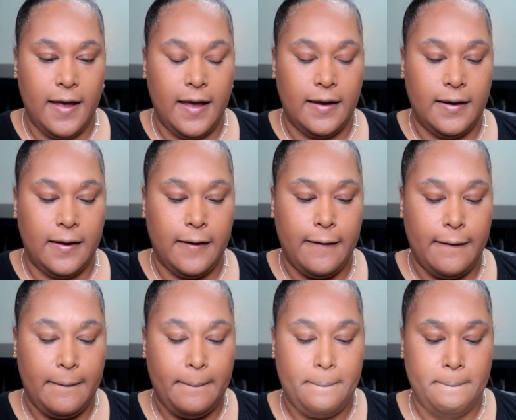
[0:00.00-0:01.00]

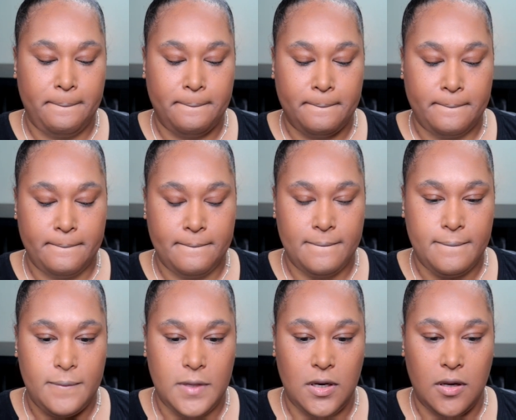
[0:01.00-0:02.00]
and,
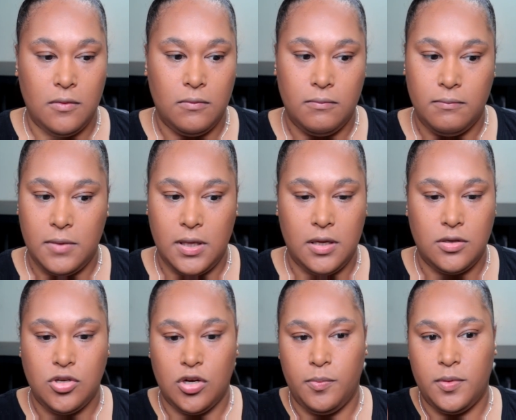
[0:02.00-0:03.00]
you know, he
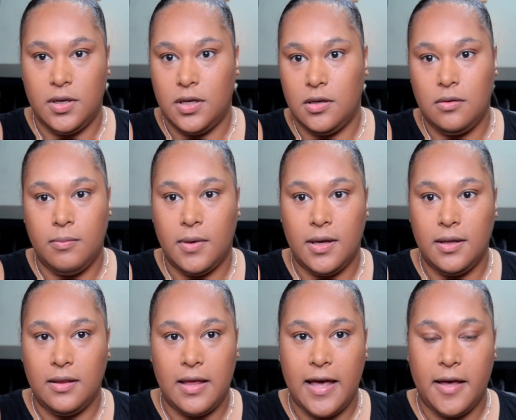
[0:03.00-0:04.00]
interpreted my
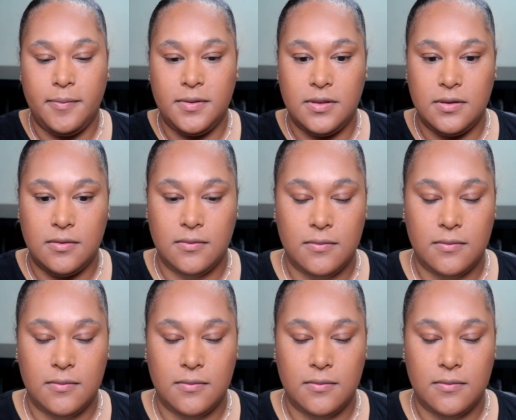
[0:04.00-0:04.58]
labs